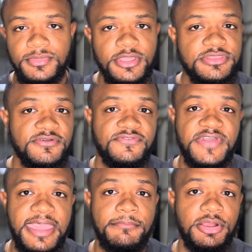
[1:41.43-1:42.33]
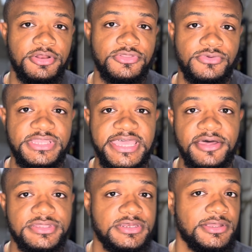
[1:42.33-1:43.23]
the Fat Burner
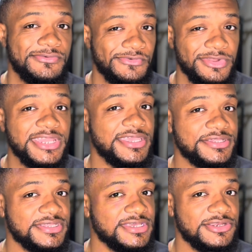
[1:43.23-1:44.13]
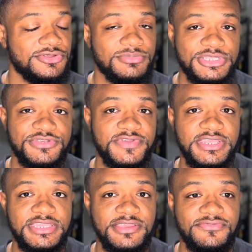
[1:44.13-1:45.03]
3000 really isn't gonna do much of
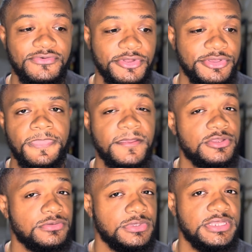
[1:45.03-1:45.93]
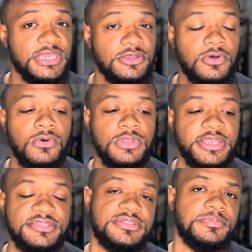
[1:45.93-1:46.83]
anything for you. And there's really not a whole
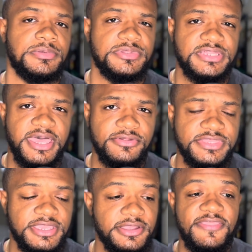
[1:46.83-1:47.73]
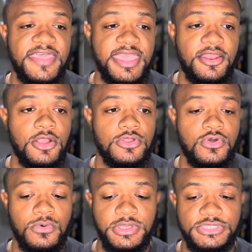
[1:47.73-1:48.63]
lot of supplements out there that are
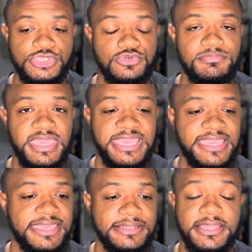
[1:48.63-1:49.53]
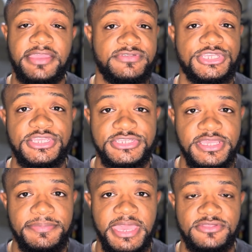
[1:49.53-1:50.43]
going to make a life-changing
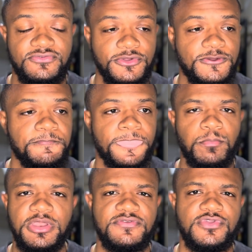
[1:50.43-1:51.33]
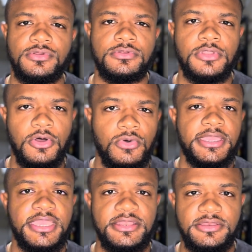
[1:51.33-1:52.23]
impact for you. But if you're low
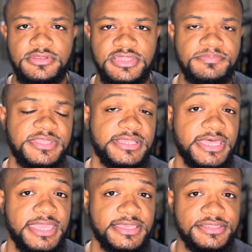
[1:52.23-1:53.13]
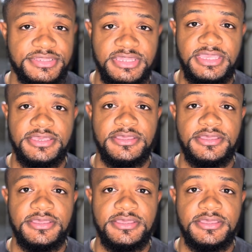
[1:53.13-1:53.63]
in something like zinc,